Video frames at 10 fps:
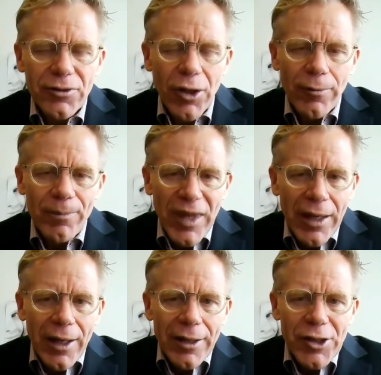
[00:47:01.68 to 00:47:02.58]
So
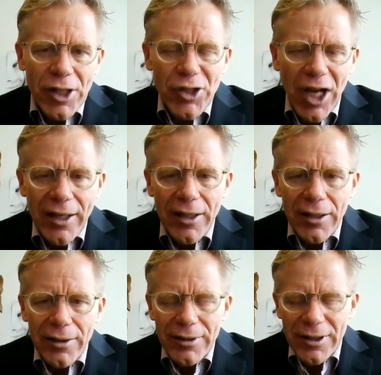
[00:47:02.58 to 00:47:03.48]

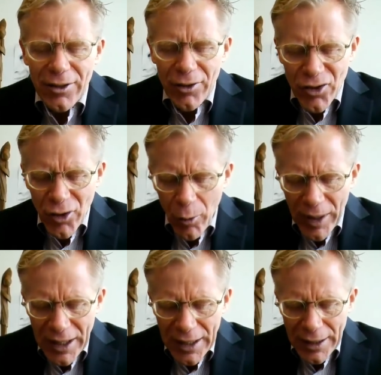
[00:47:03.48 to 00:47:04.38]
China, there's so
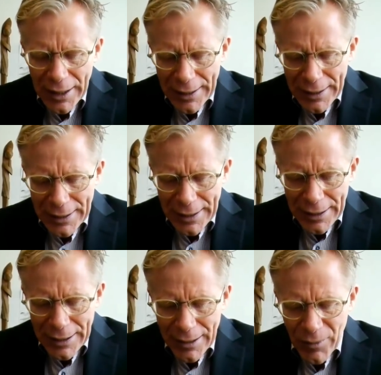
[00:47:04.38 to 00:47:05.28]
many
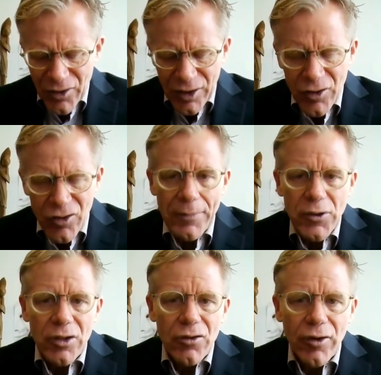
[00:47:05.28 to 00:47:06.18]

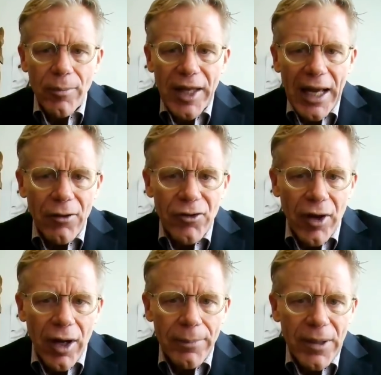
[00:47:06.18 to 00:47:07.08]
misconceptions from the
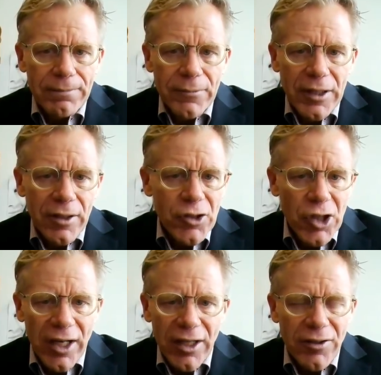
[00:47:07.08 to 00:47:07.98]
outside, but the
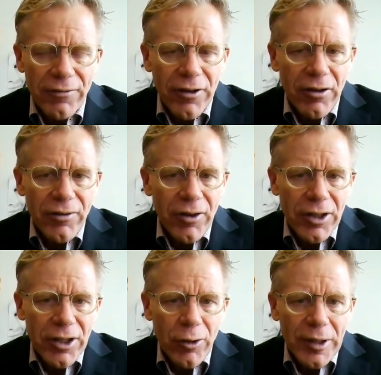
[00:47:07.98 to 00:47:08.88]
Chinese are very,
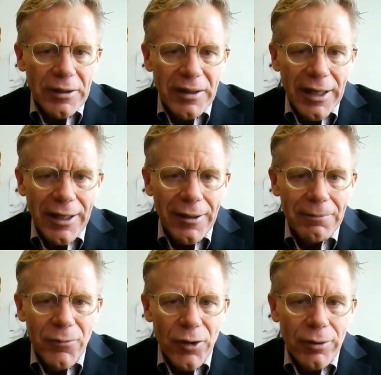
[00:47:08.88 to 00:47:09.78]
very human.
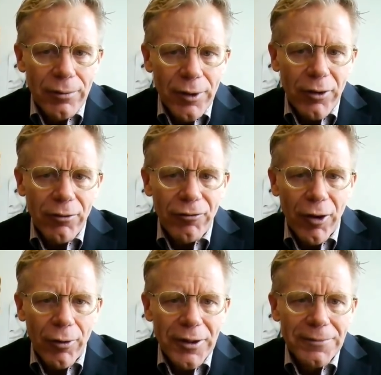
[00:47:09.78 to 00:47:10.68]
They're good
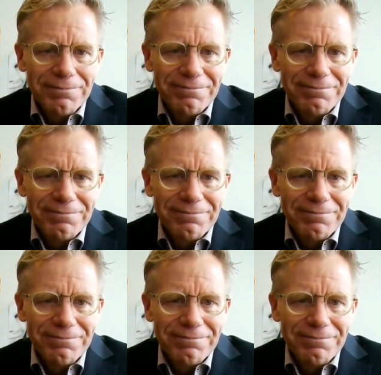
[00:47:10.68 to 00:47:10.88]
folk.